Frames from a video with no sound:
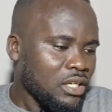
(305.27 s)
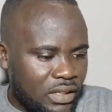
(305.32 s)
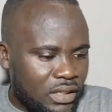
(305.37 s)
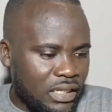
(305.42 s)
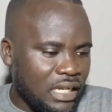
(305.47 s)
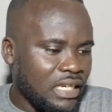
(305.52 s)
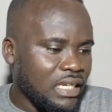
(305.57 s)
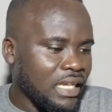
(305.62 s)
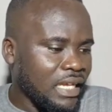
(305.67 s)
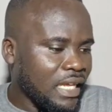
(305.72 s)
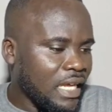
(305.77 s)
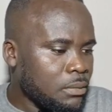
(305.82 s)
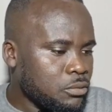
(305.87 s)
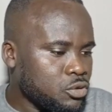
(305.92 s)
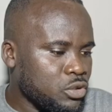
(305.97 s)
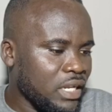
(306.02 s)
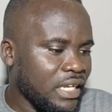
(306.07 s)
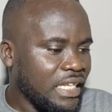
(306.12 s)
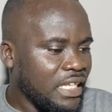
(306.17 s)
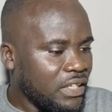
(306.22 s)
Then they came
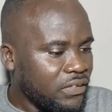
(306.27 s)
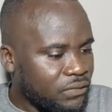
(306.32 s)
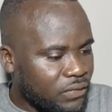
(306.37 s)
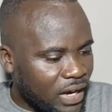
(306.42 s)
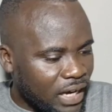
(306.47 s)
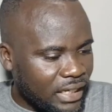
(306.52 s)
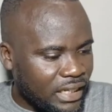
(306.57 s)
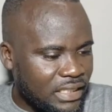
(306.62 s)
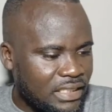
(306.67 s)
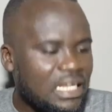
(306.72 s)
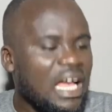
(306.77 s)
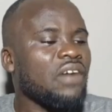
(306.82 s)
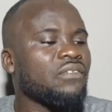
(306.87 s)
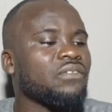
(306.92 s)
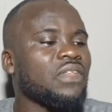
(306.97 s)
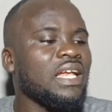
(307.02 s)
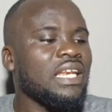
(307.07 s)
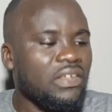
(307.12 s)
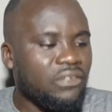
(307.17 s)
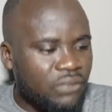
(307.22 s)
to the key findings.
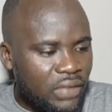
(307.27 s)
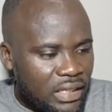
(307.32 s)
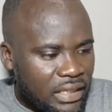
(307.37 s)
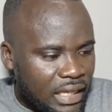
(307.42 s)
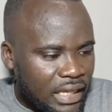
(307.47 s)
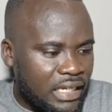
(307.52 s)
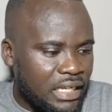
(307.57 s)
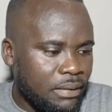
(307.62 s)
After they vetted